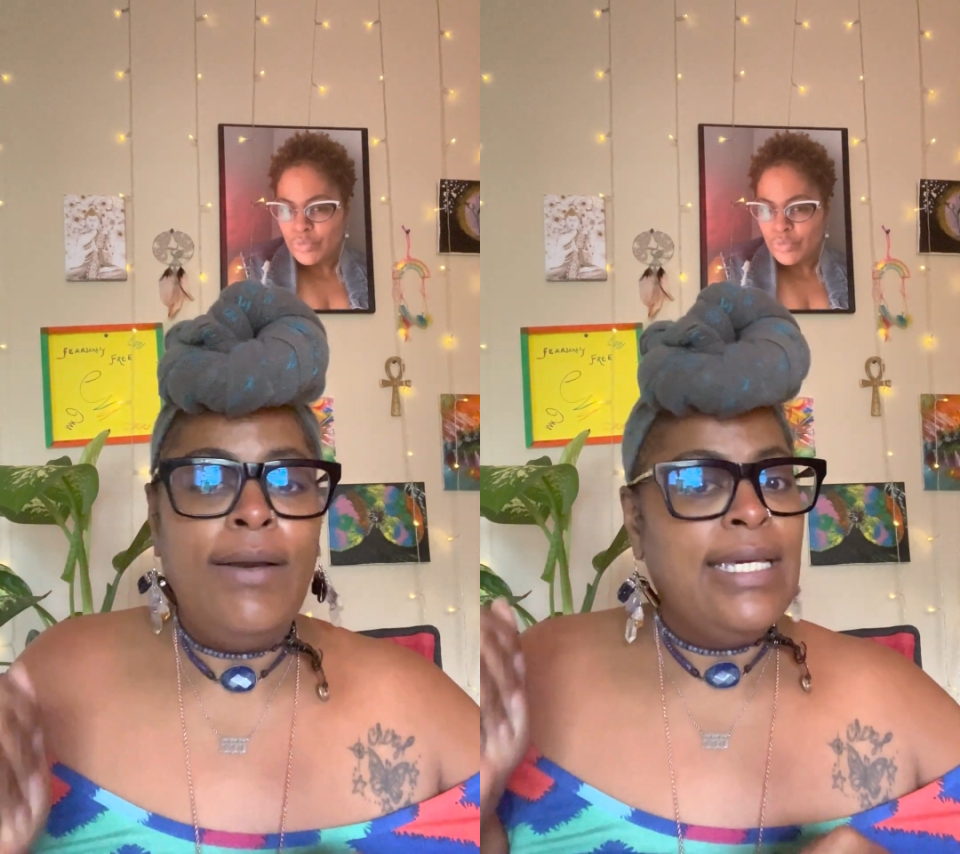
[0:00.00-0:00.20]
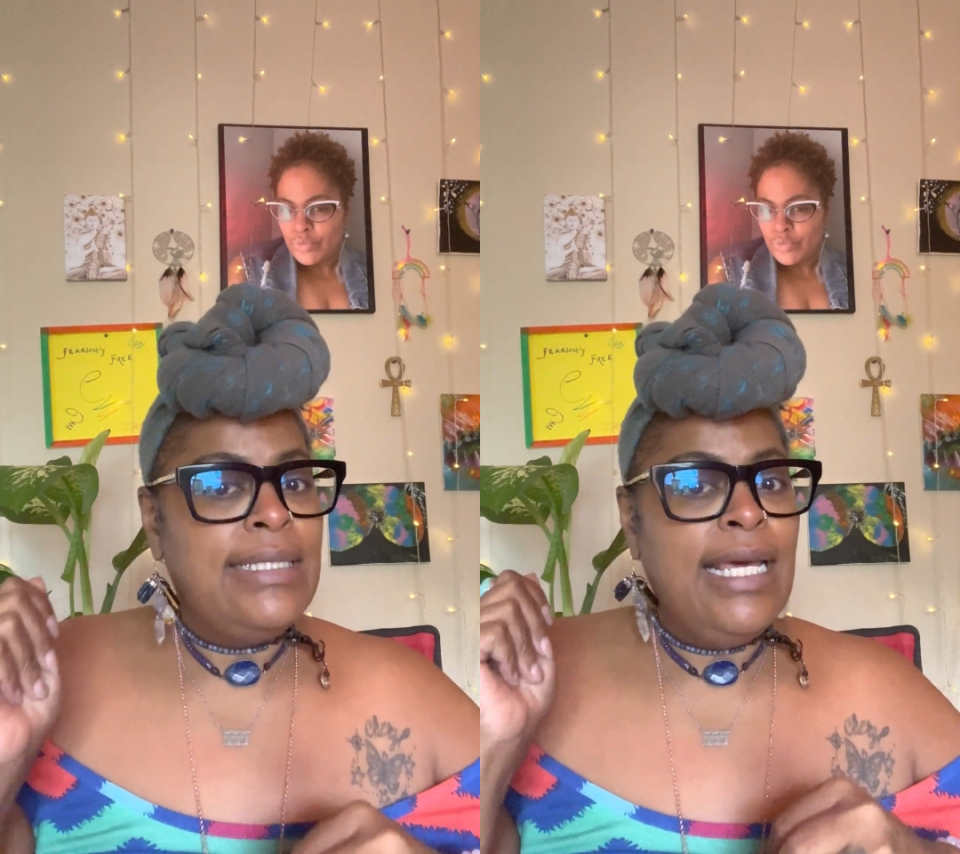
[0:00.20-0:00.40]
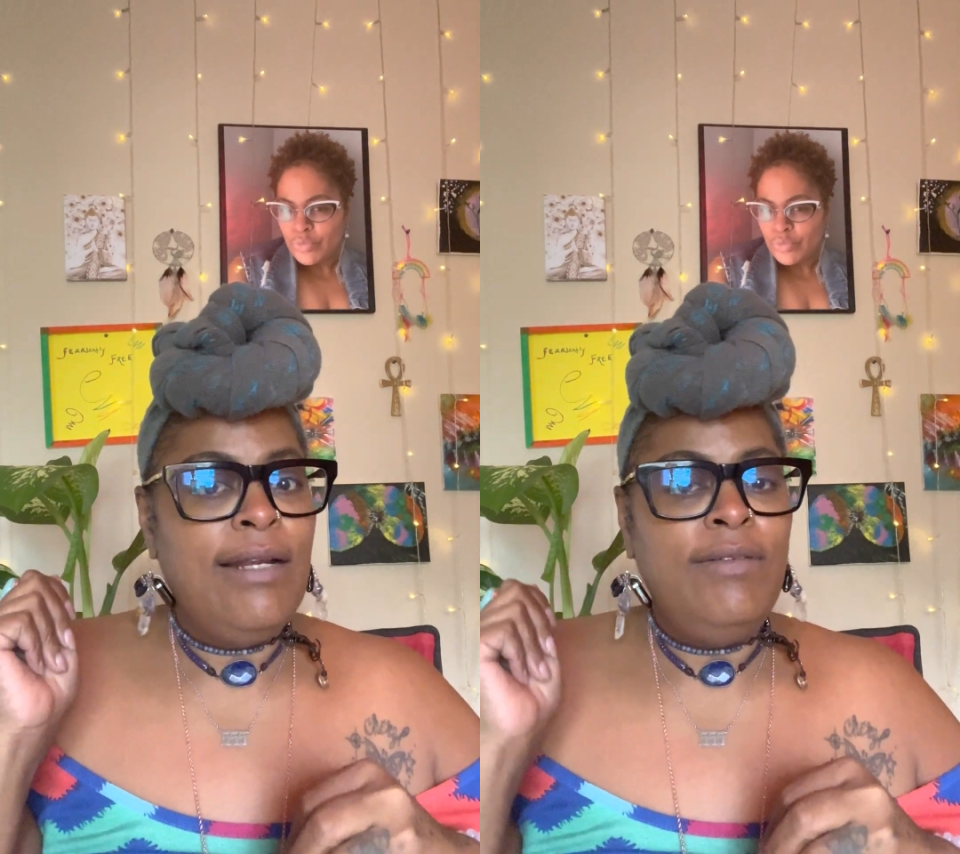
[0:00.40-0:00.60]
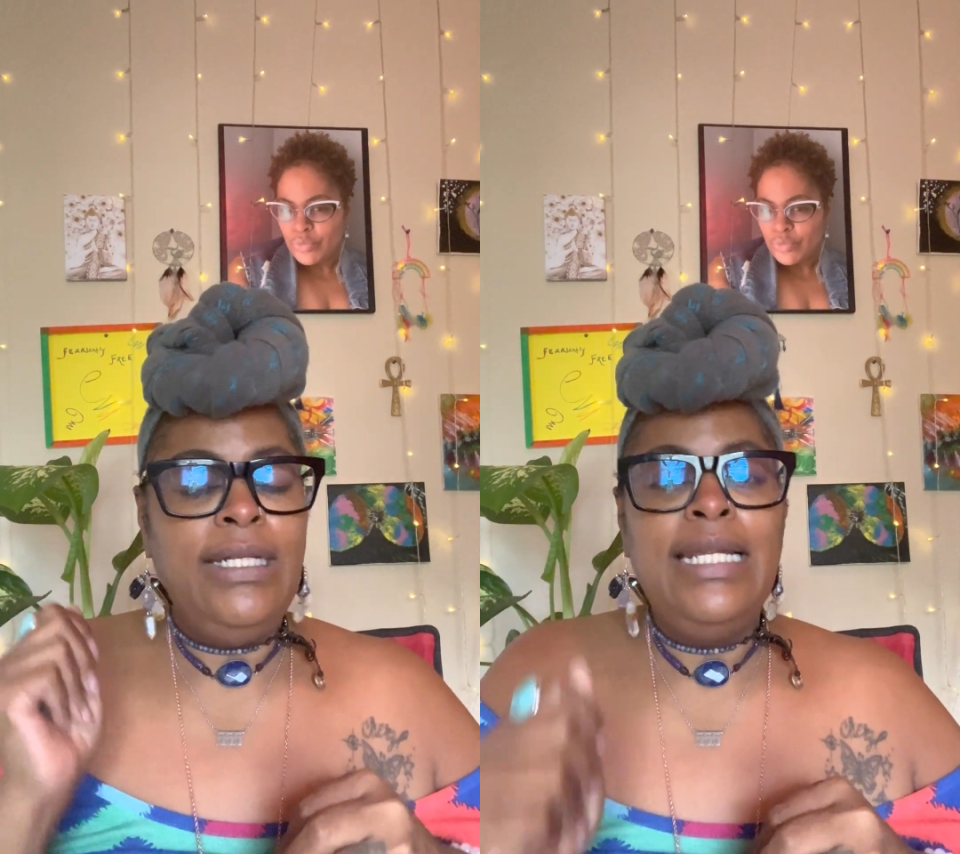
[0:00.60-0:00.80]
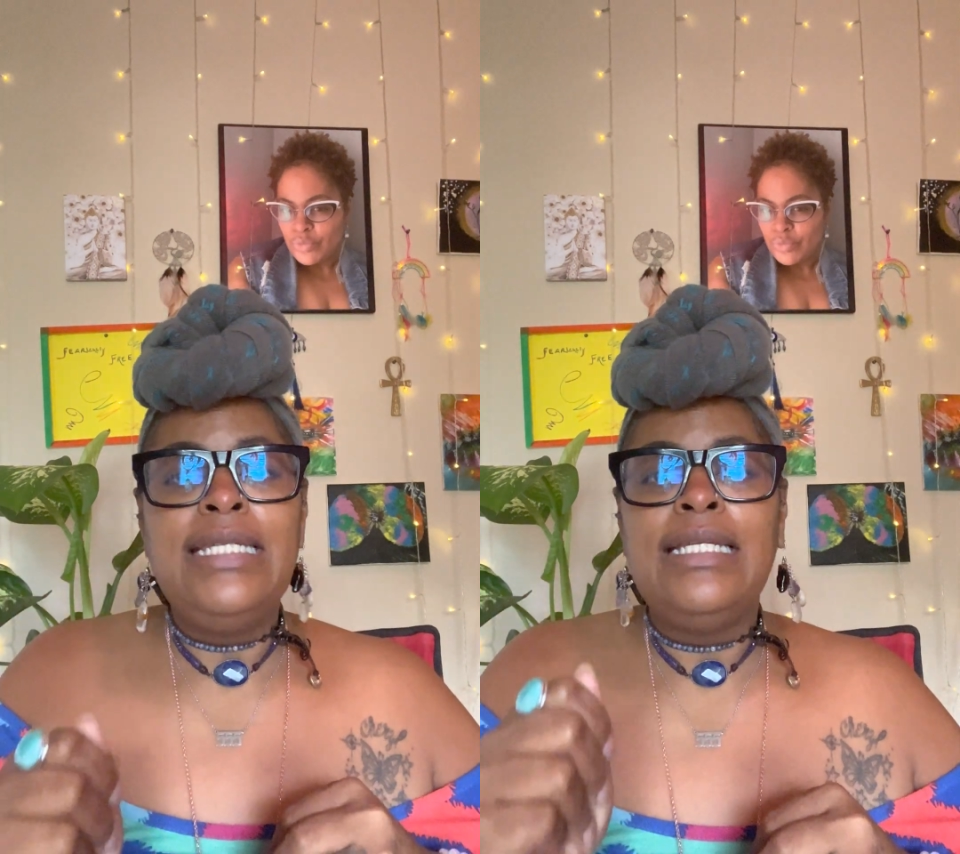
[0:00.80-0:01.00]
Instead of
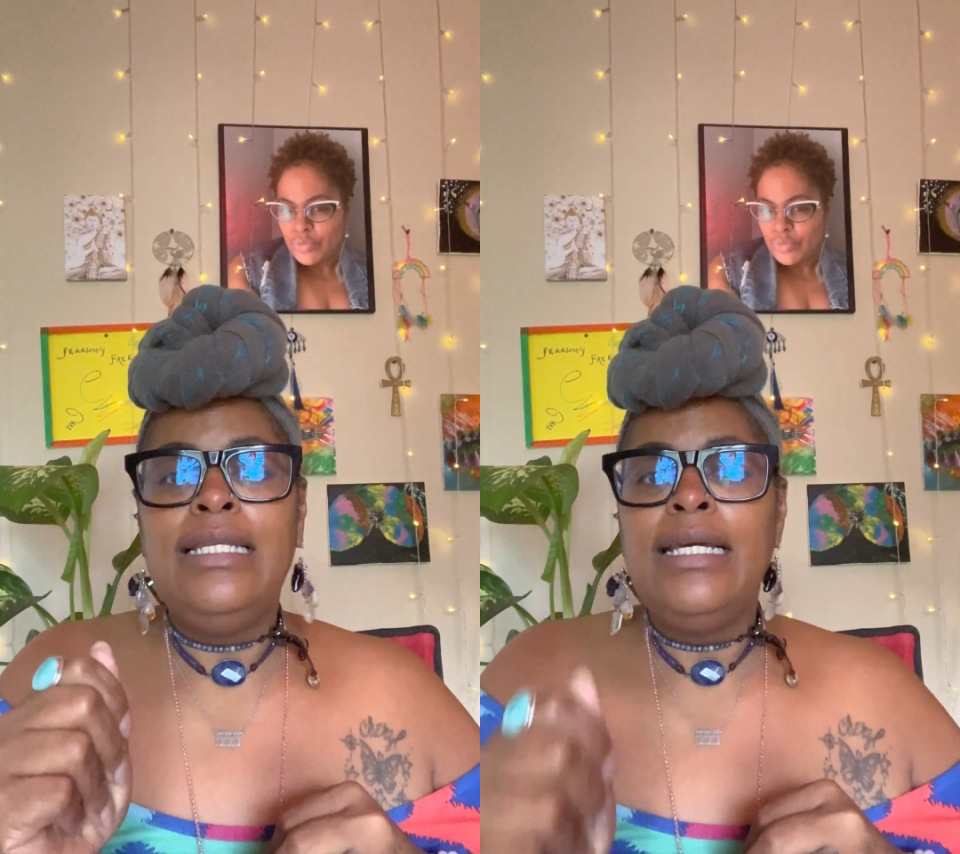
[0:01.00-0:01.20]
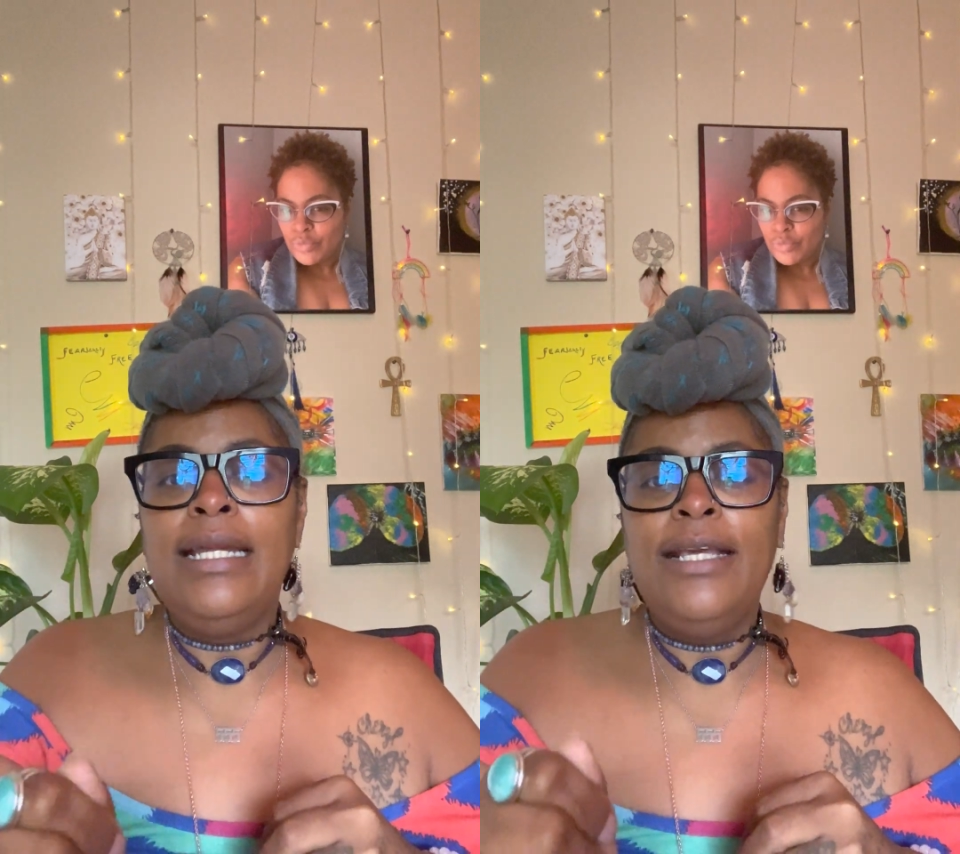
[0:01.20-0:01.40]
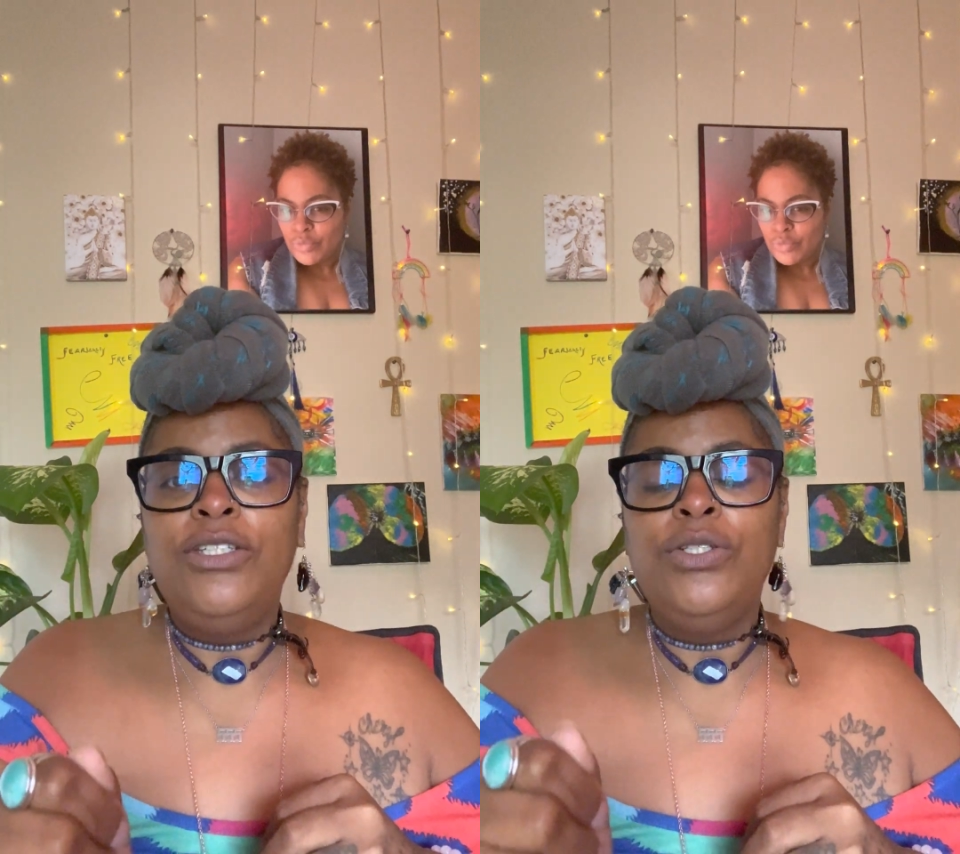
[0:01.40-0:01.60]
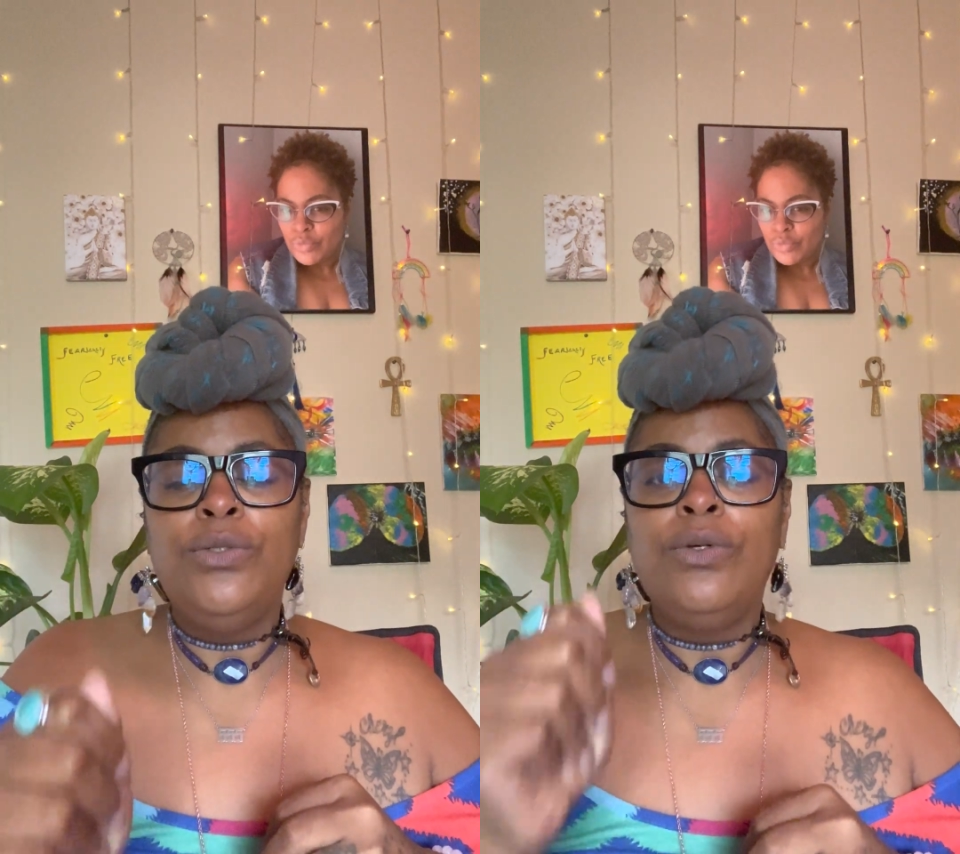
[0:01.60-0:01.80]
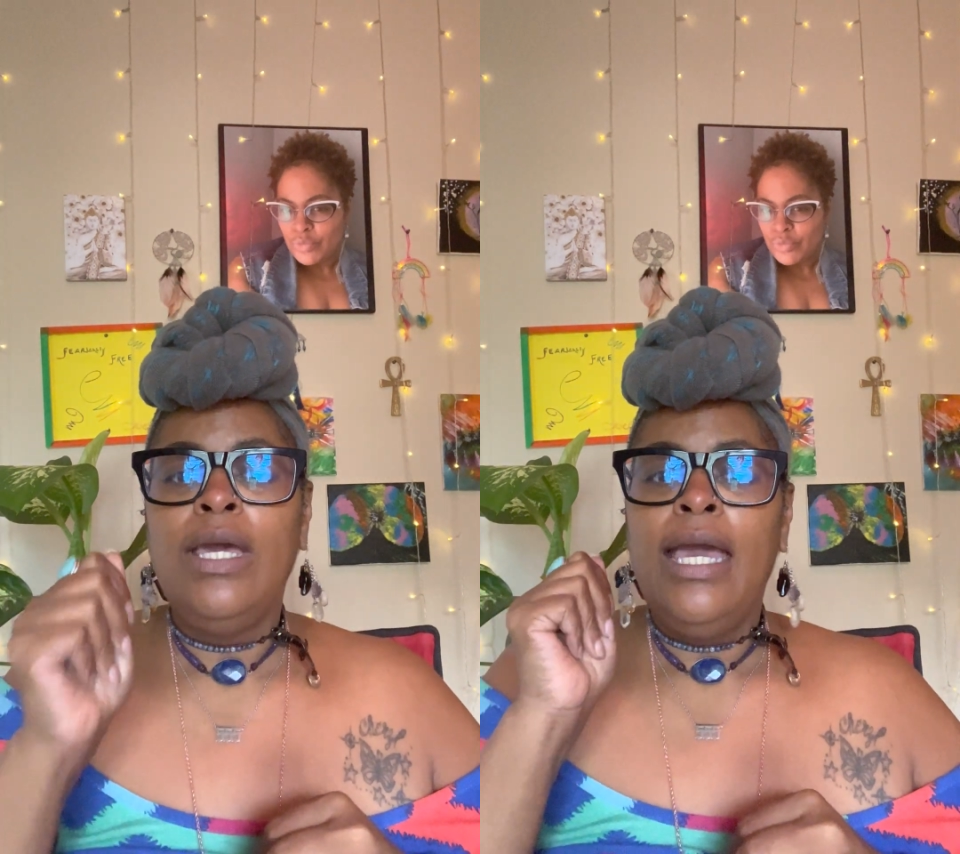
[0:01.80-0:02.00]
looking at you